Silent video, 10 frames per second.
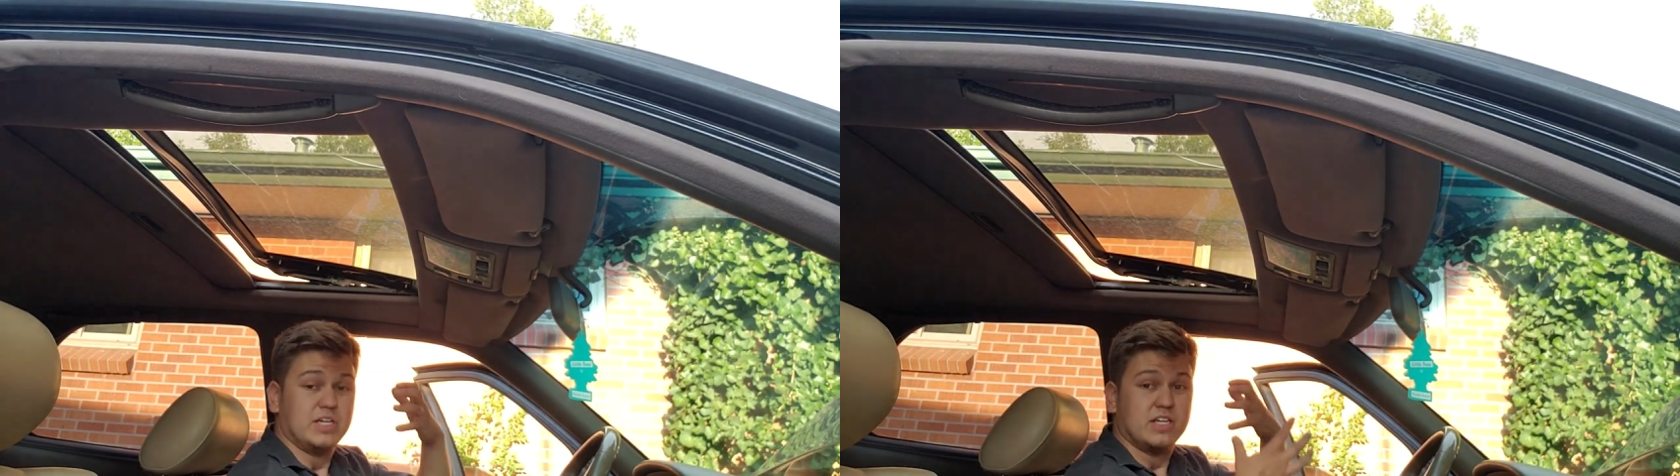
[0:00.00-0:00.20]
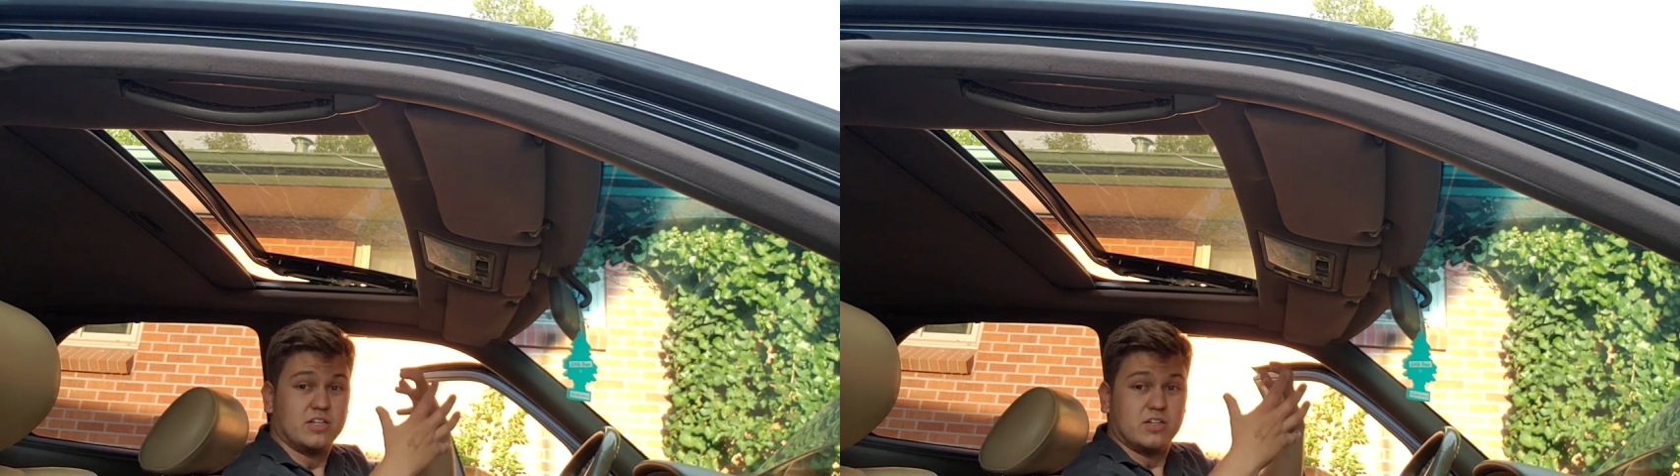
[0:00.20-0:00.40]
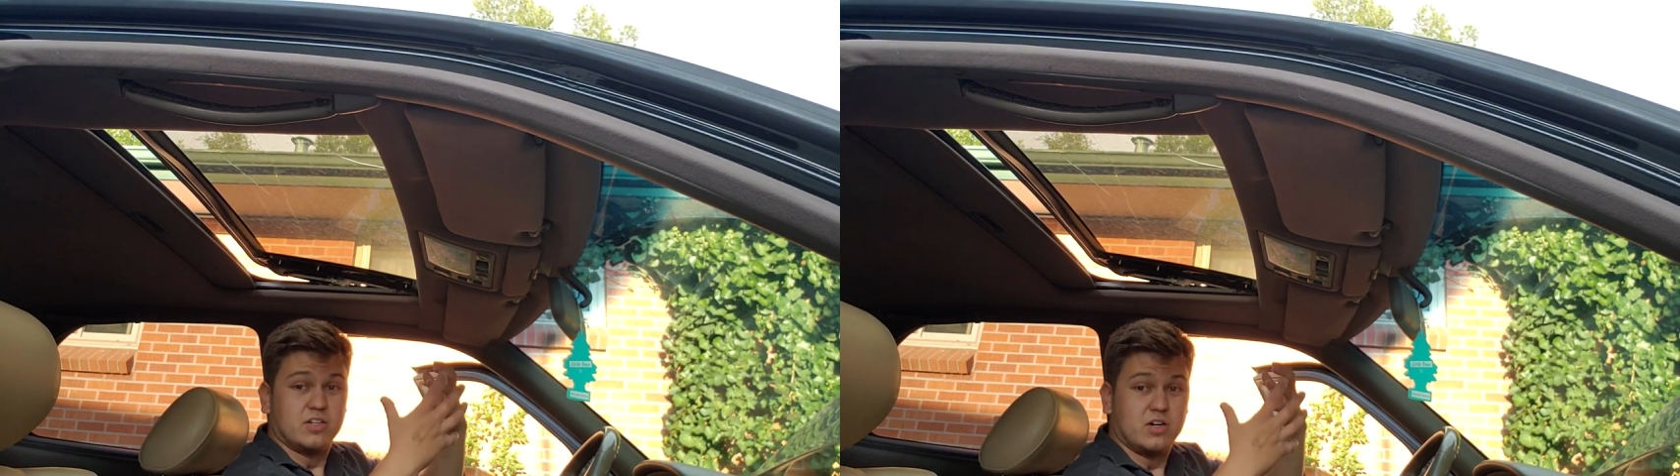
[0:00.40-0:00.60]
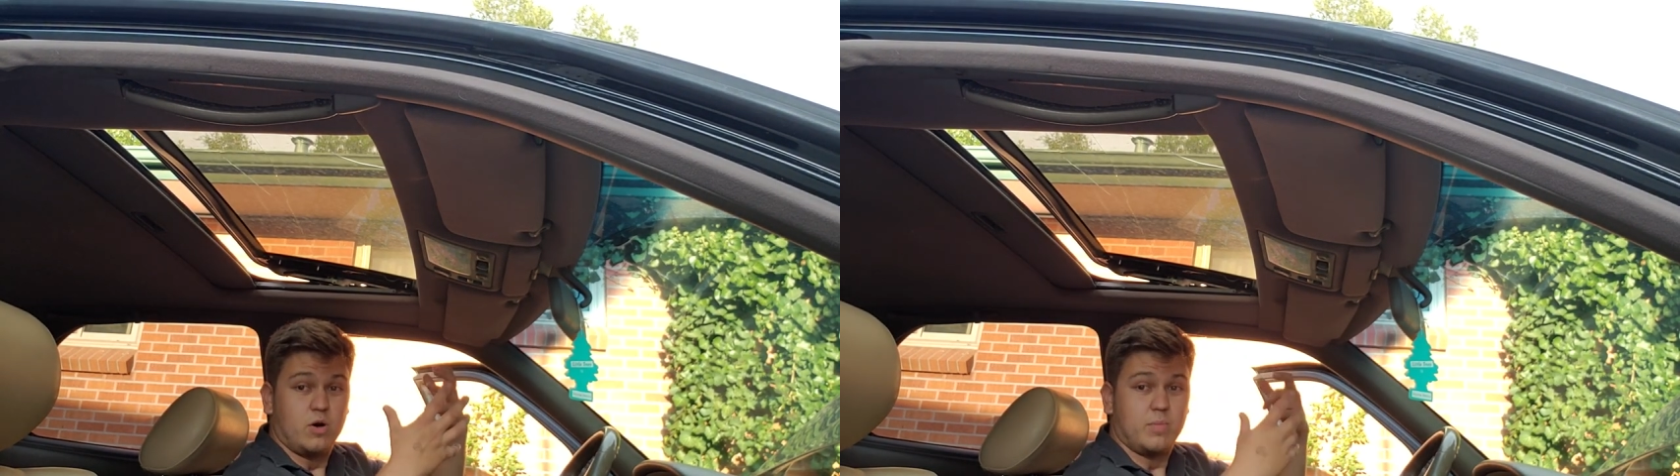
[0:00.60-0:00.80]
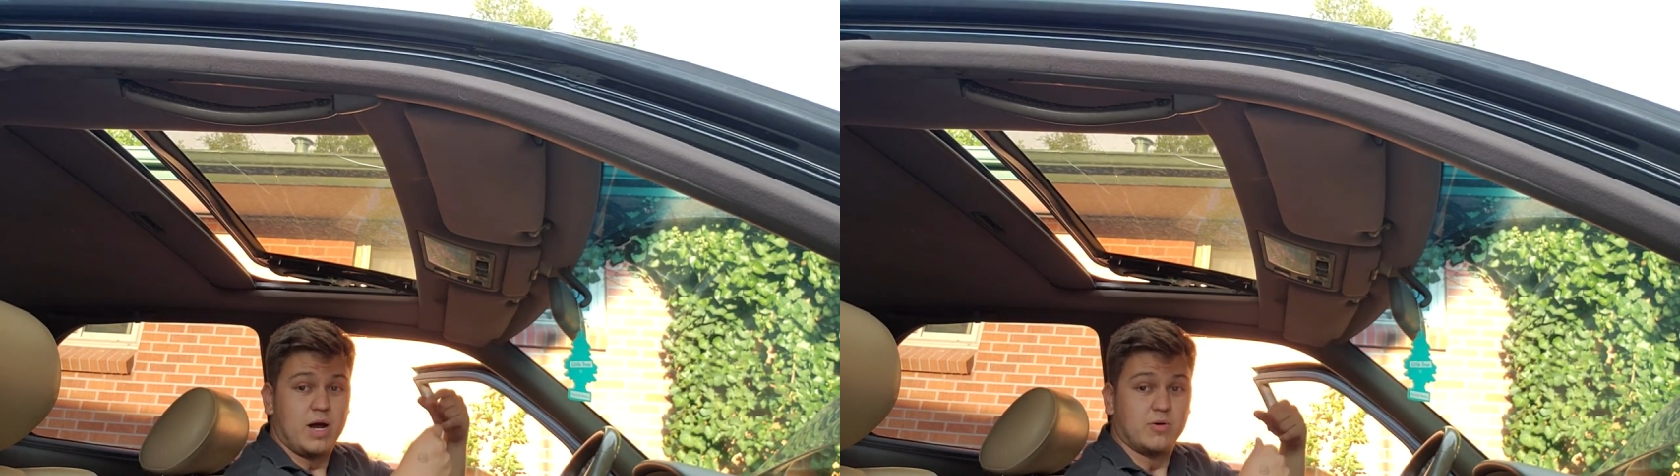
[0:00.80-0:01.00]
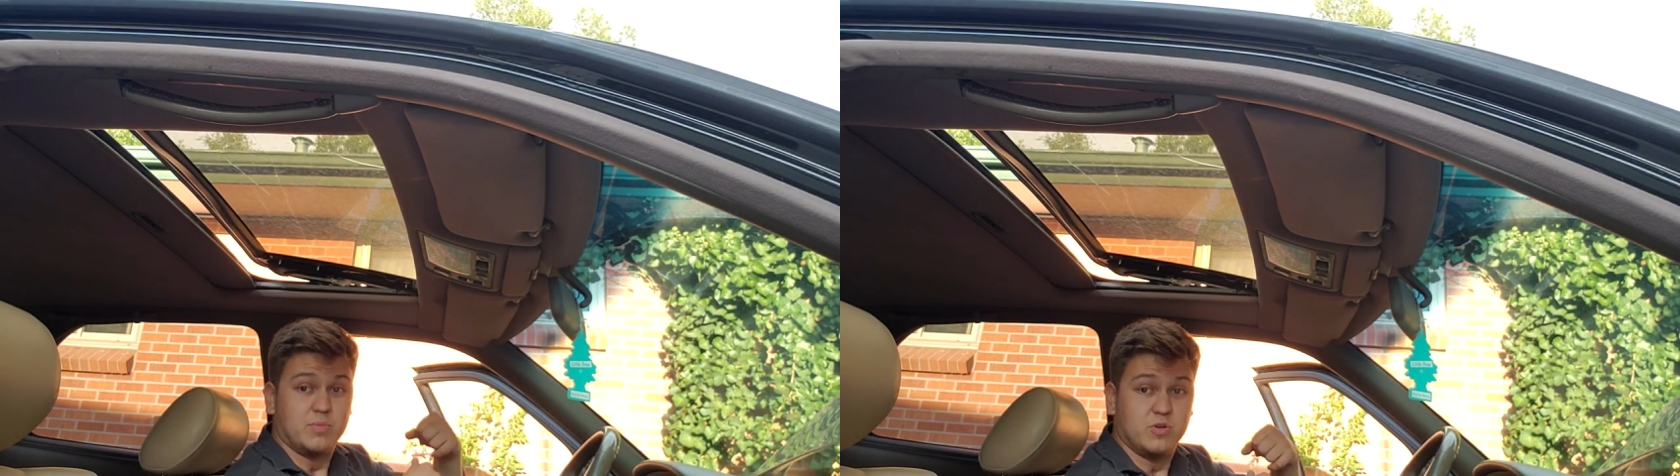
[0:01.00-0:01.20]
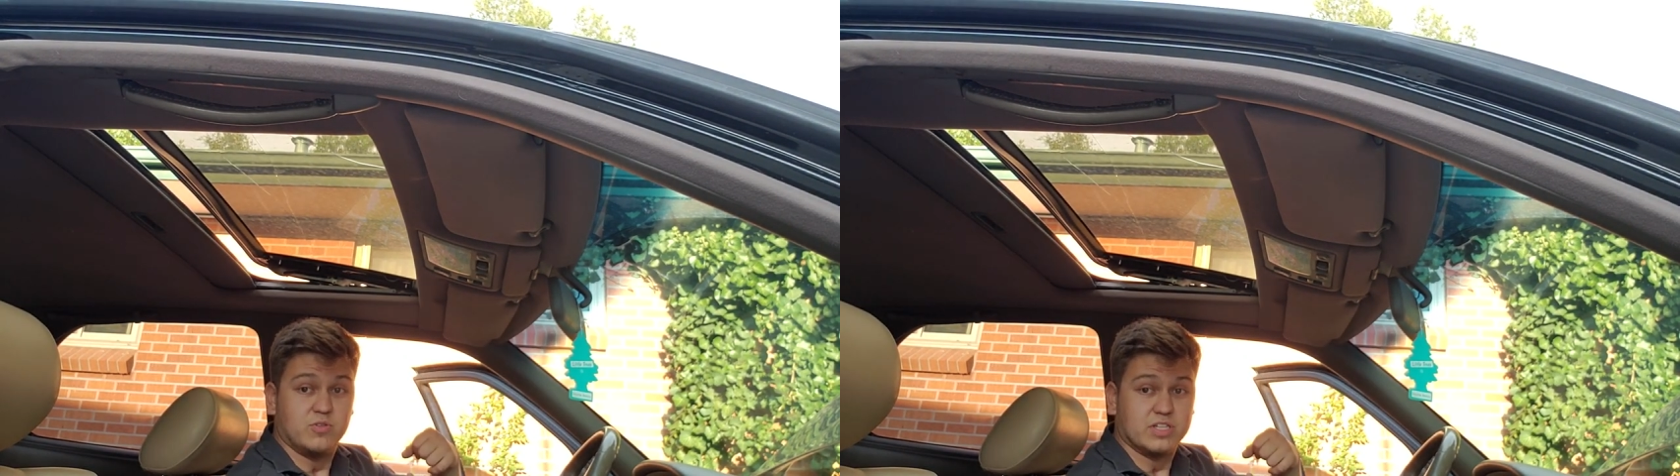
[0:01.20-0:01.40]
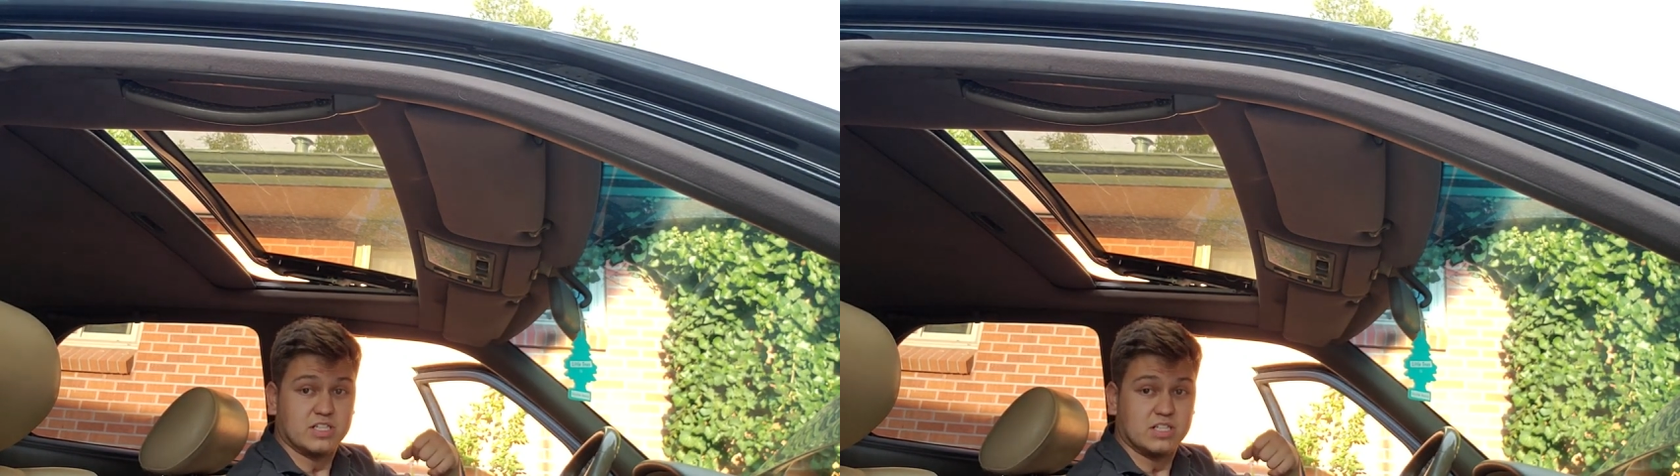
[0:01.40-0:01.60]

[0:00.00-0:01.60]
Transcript: can go about removing the